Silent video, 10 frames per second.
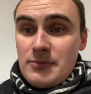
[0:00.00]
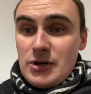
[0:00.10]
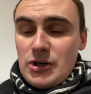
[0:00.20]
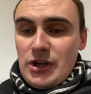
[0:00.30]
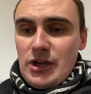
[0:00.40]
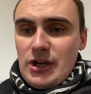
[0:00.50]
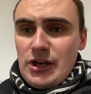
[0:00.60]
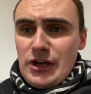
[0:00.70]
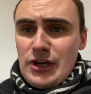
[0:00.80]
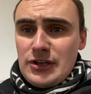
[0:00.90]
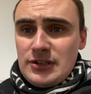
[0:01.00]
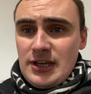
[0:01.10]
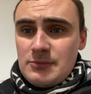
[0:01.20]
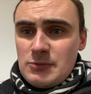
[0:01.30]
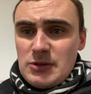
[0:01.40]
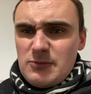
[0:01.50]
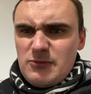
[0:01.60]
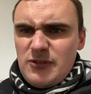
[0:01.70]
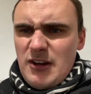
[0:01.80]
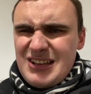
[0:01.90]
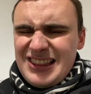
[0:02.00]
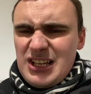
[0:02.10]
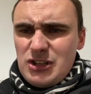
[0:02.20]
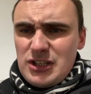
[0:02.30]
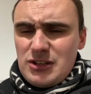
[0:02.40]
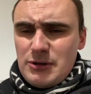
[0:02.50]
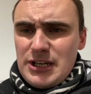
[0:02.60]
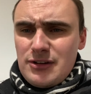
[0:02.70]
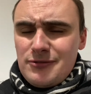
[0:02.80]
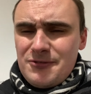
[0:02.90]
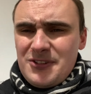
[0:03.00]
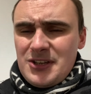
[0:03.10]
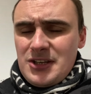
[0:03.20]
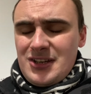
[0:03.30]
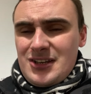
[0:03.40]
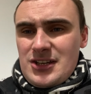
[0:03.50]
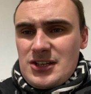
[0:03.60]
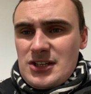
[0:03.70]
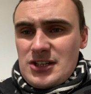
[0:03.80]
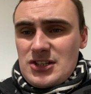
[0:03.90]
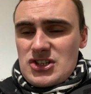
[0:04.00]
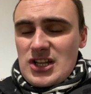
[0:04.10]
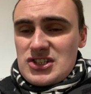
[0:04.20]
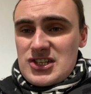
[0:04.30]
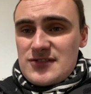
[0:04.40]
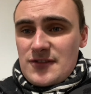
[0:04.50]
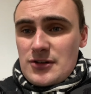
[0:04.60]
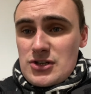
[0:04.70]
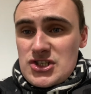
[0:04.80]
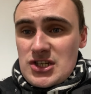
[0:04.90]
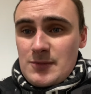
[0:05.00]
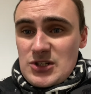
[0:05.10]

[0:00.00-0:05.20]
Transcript: But uh, yeah, they're very little in the way of uh, chances for us. So it'd be